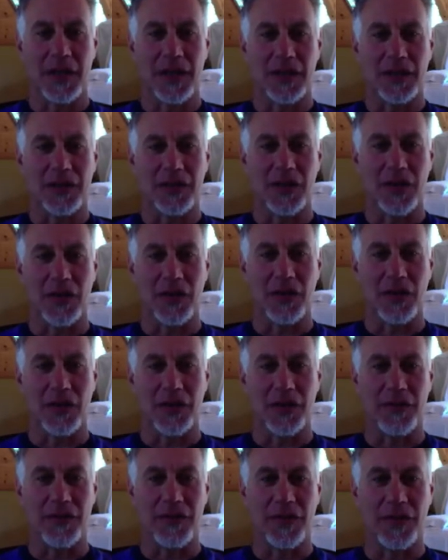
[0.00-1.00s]
So,
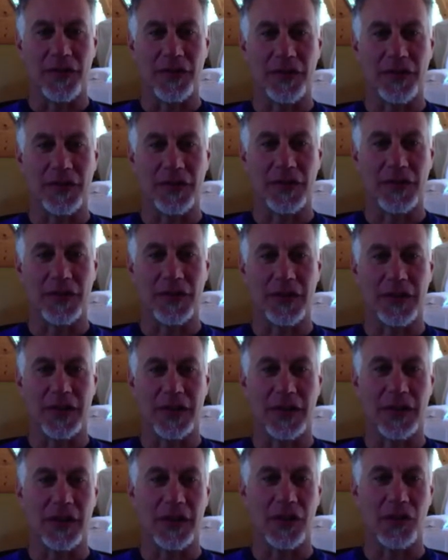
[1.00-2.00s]
the first
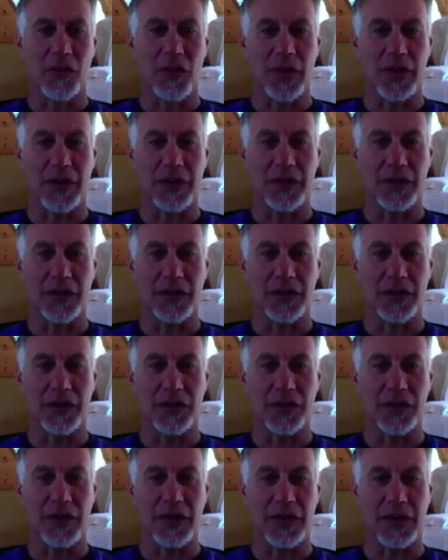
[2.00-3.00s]
thing that you want to
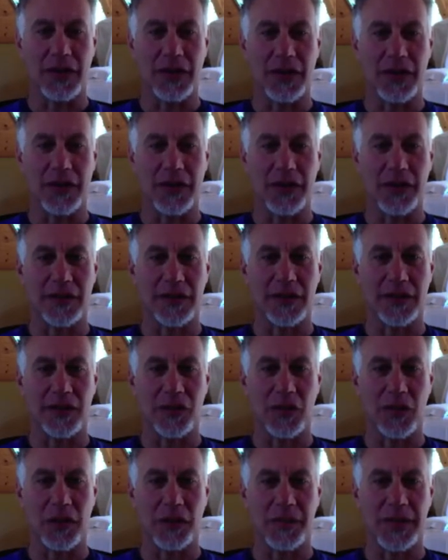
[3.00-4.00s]
do is you
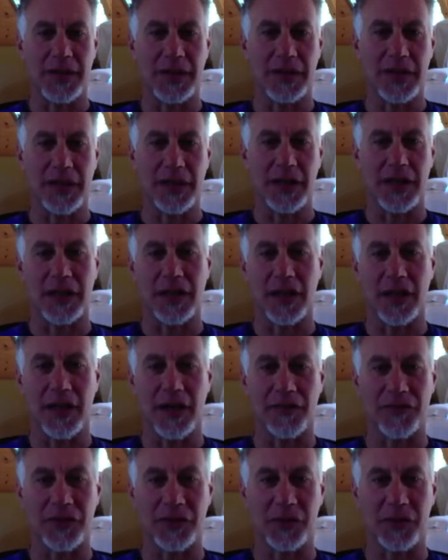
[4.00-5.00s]
want to be sitting in a
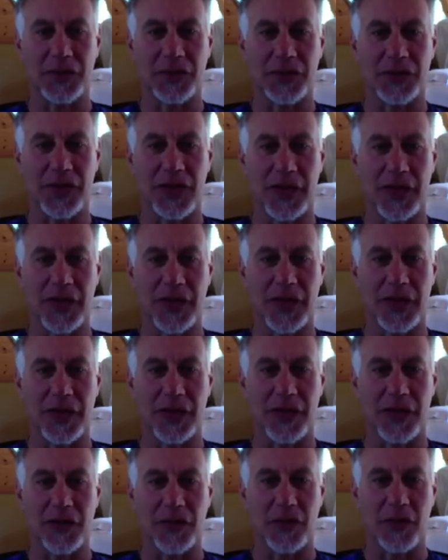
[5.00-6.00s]
comfortable
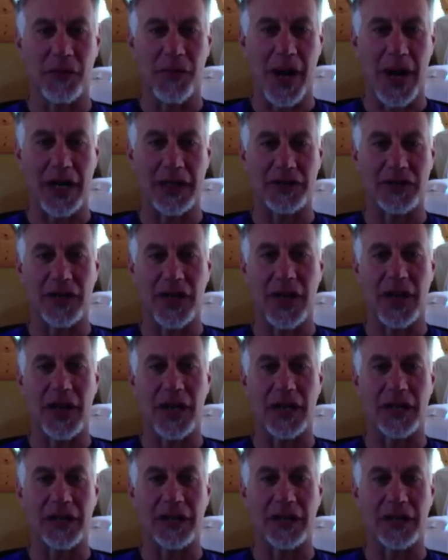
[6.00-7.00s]
chair or back
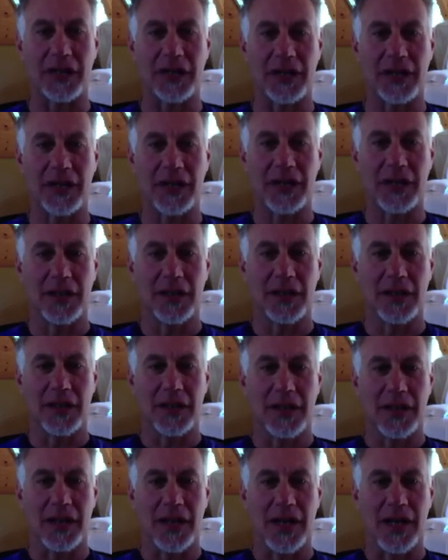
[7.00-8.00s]
jack,
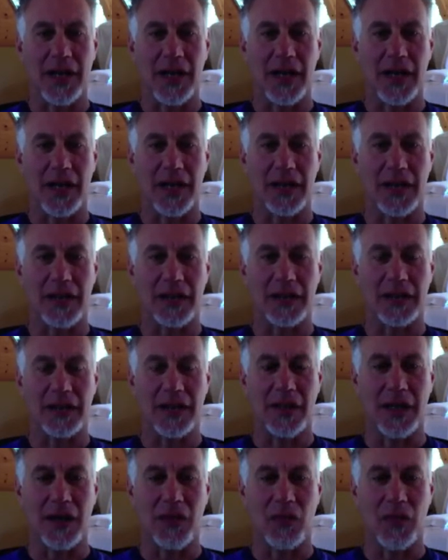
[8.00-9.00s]
and
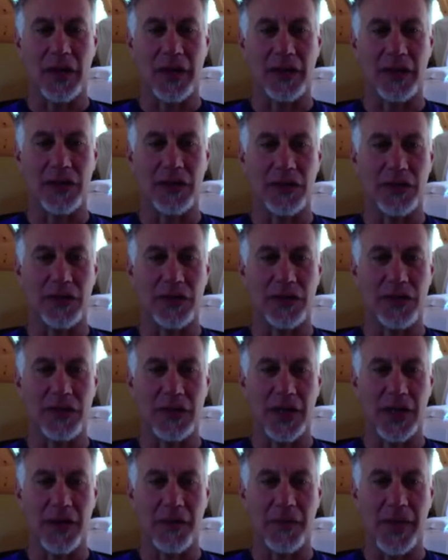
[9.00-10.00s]
I want you to
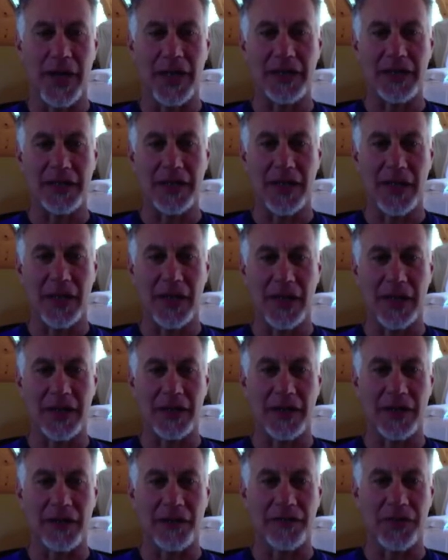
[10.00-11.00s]
take a
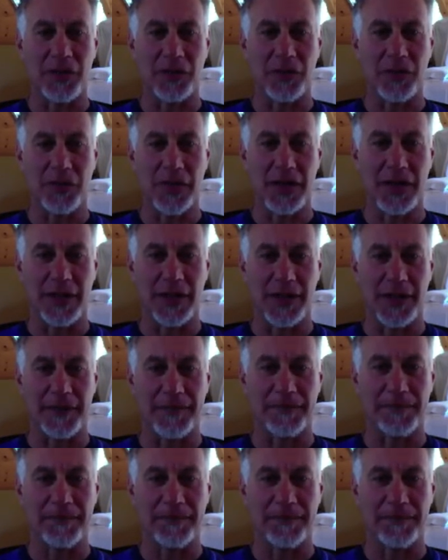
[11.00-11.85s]
baseline of your breathing.